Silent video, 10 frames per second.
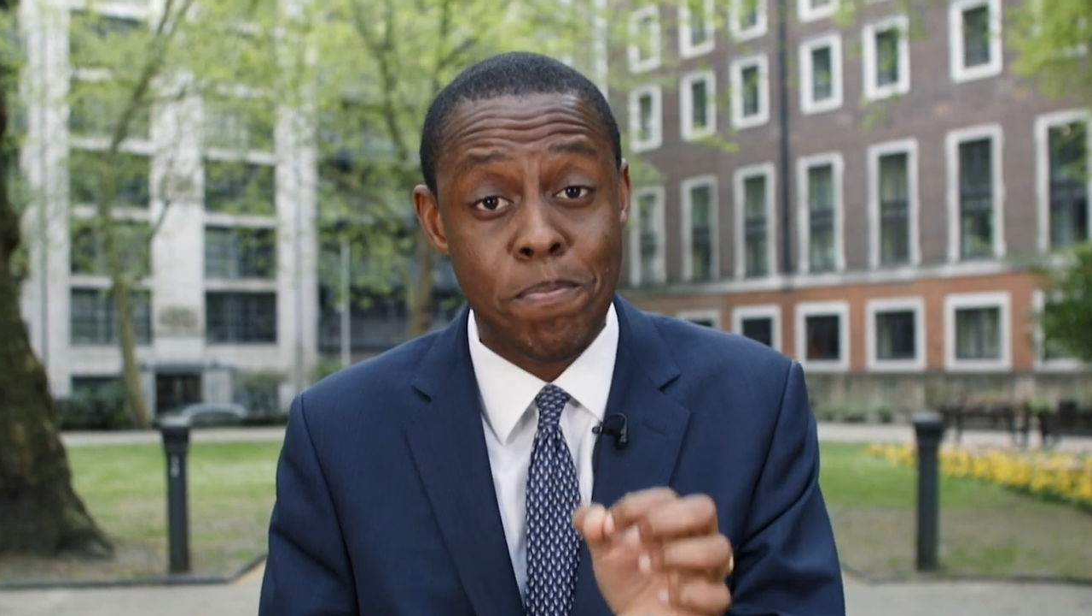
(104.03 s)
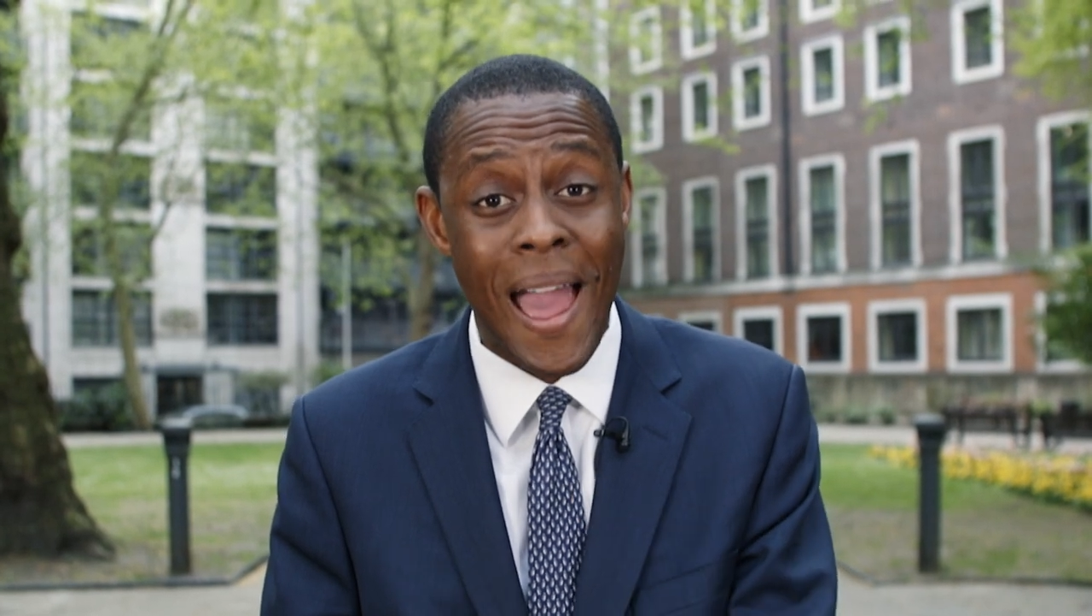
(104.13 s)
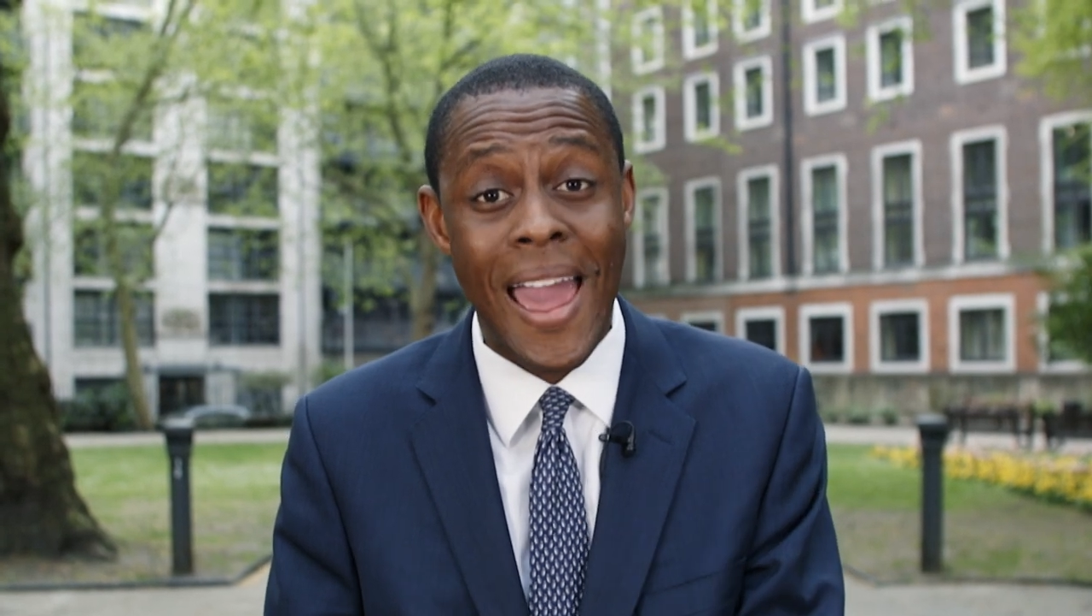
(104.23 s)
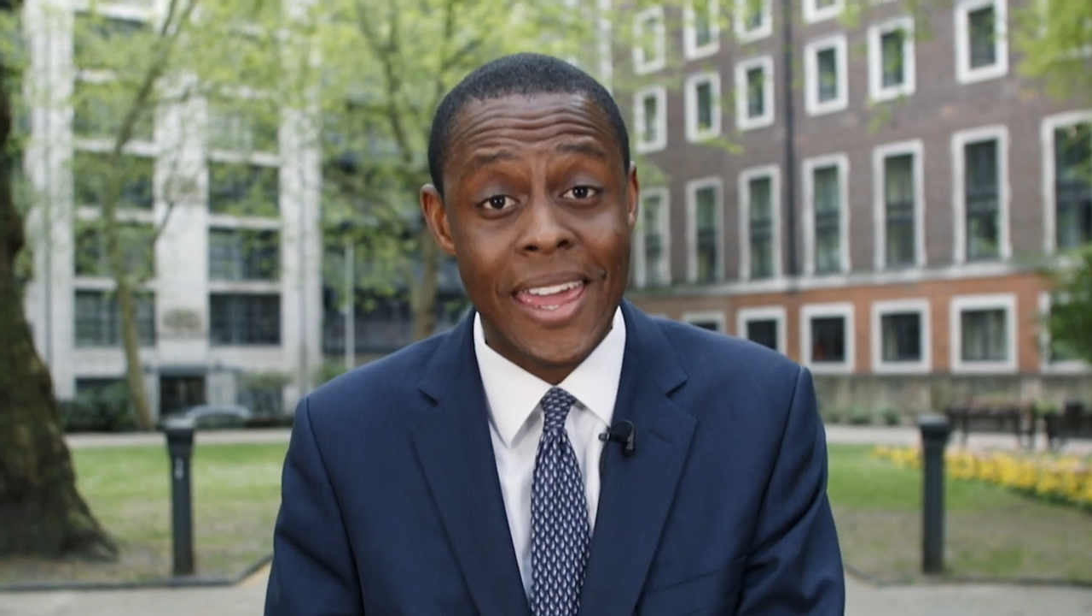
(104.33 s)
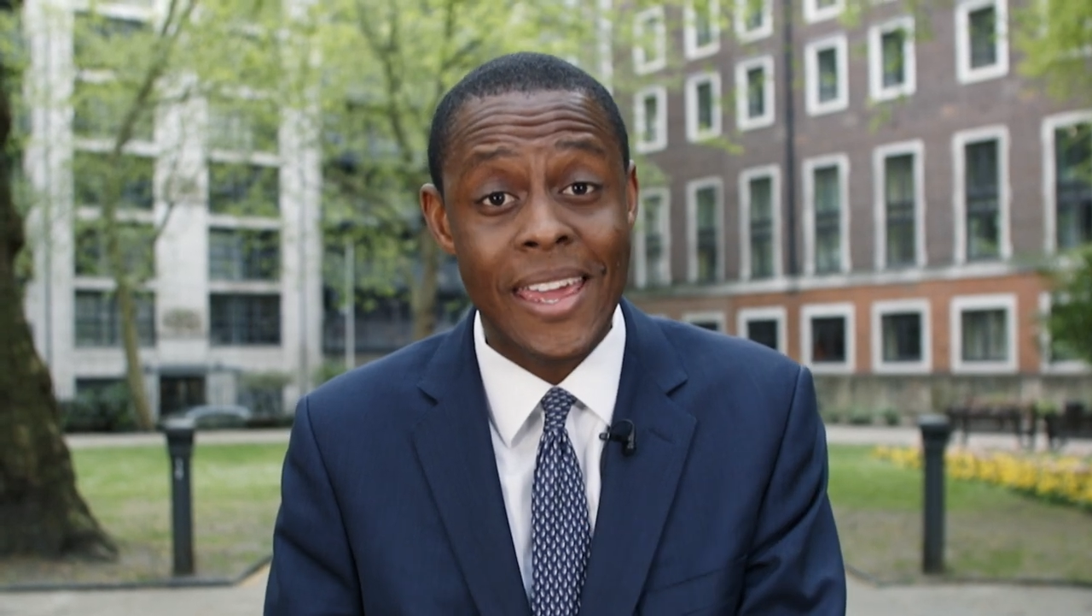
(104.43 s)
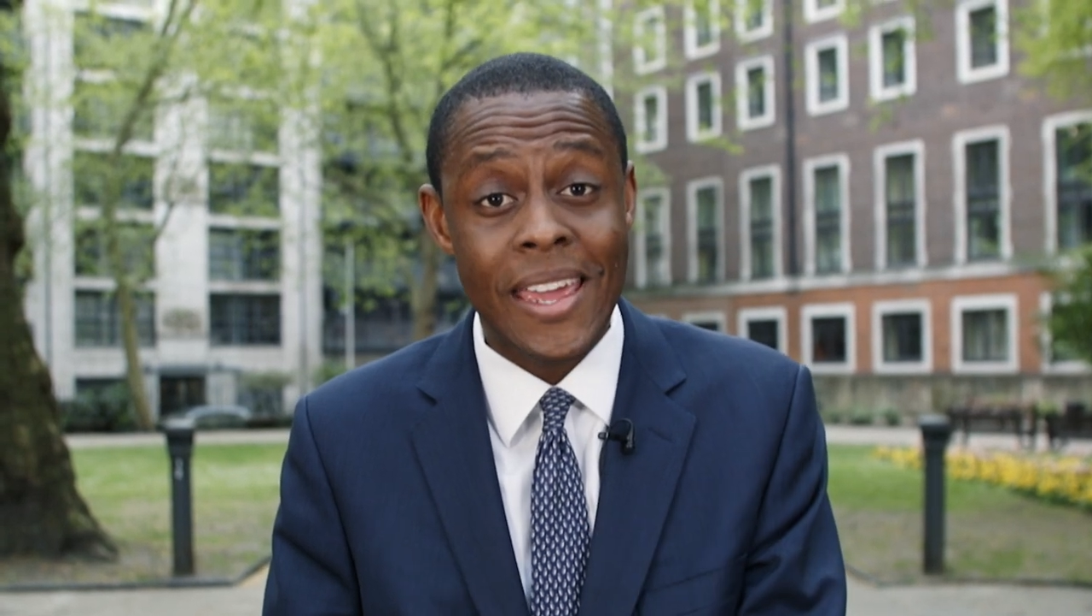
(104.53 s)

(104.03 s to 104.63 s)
back